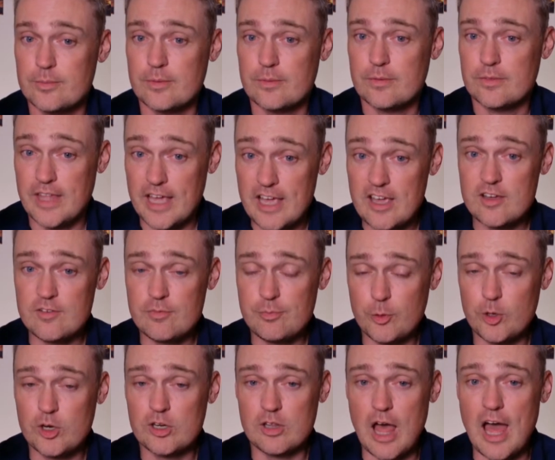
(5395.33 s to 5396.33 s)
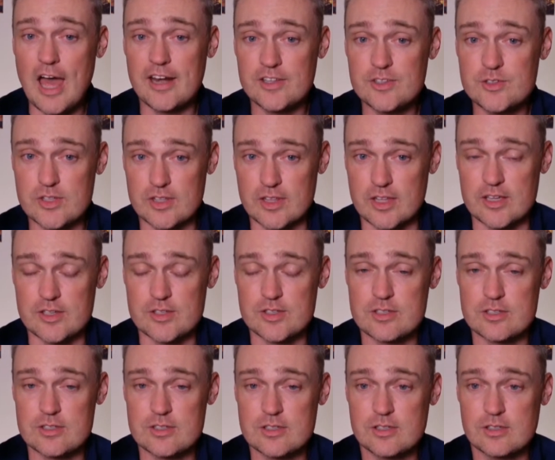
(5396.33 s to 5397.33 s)
they have put a lot into
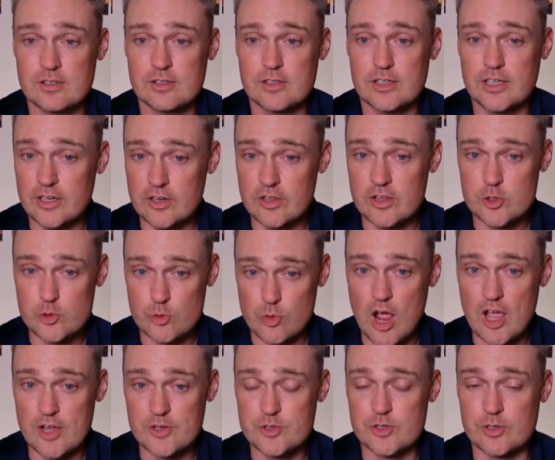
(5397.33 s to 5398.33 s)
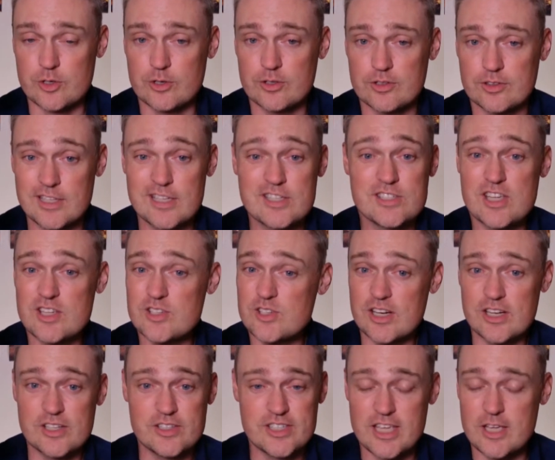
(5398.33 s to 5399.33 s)
this roster. This isn't
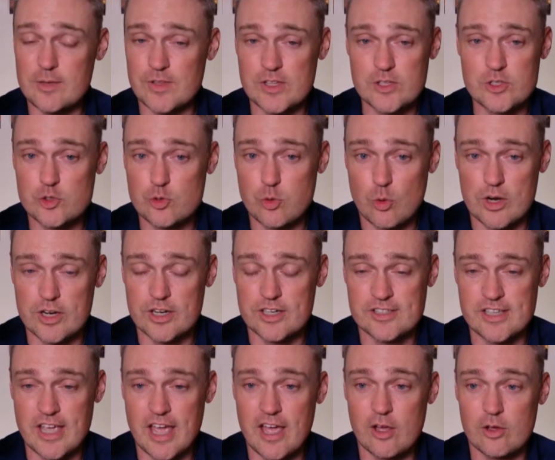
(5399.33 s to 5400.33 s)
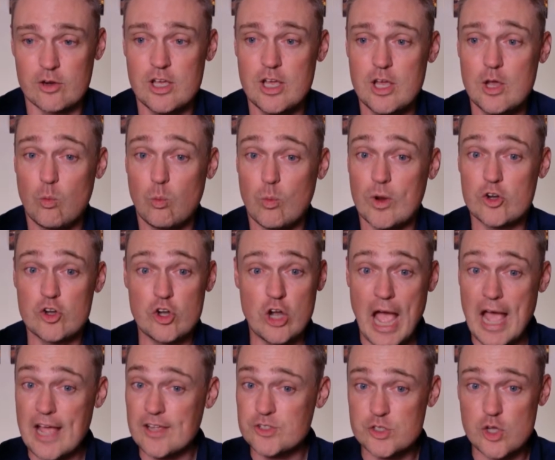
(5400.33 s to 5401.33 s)
a team that's torn it down. We're
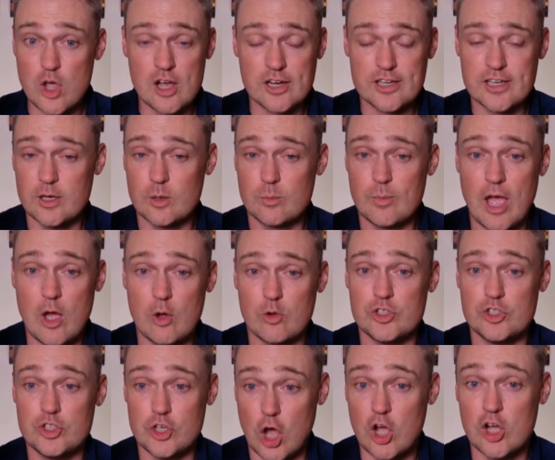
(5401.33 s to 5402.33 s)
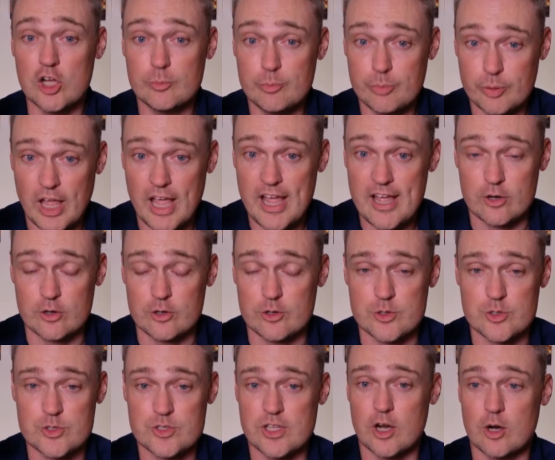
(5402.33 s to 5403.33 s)
not talking about young
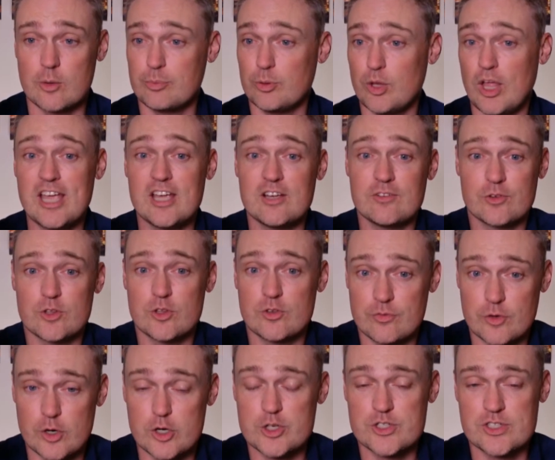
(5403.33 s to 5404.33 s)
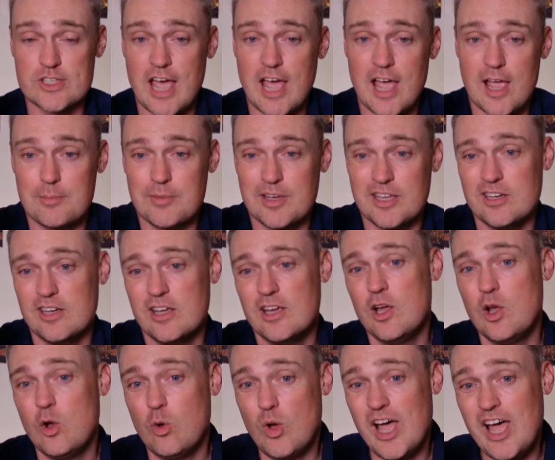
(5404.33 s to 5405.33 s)
players that are playing for the first time. And,
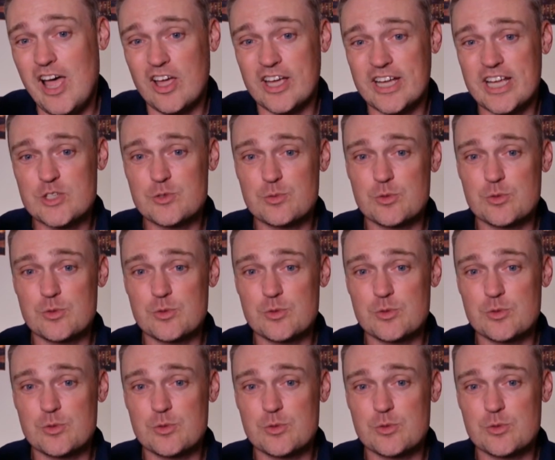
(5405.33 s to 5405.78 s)
well, I guess we'll